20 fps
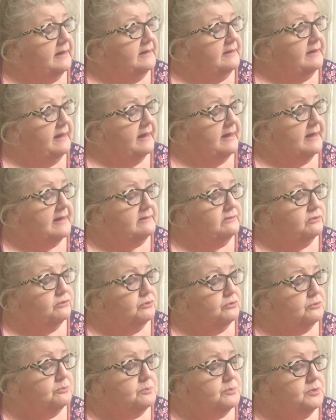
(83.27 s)

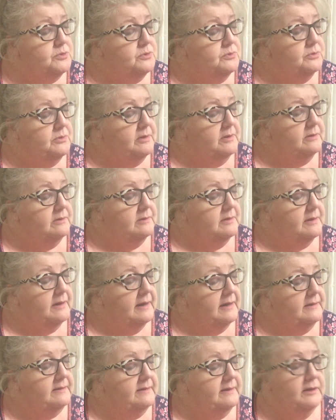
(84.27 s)
enhance your mood,
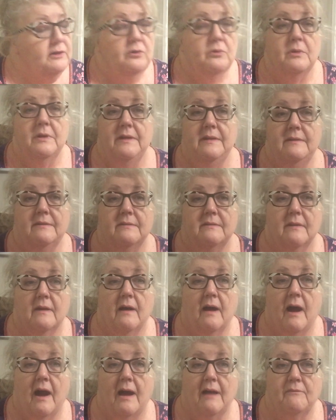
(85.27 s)
and decrease
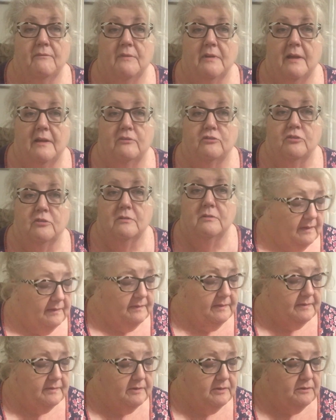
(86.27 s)
hot flashes.
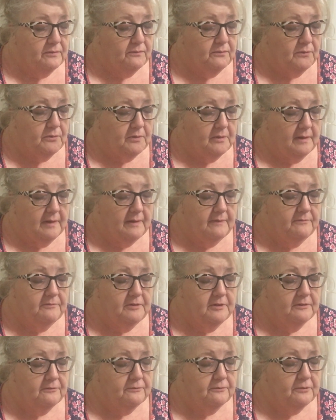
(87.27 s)
This is full of
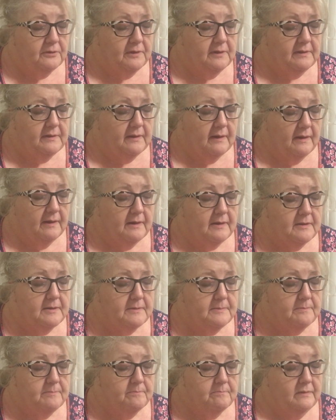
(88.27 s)
different
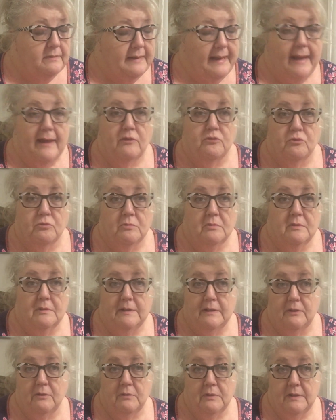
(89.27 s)
natural
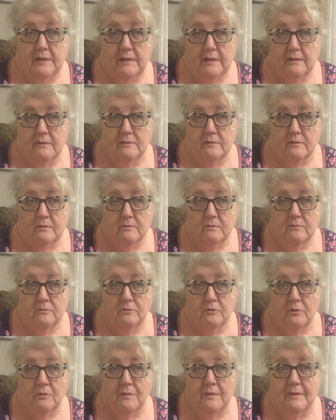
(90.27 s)
ingredients.
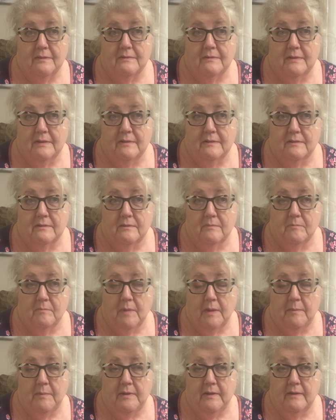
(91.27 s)
So this is,
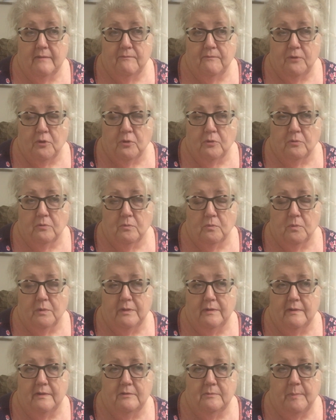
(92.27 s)
maybe if you're one
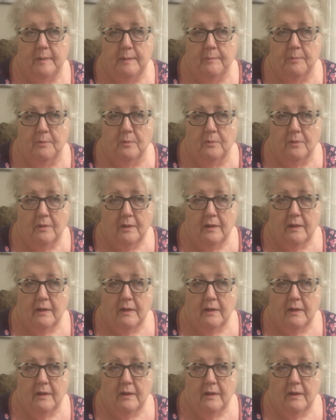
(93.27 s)
of these people,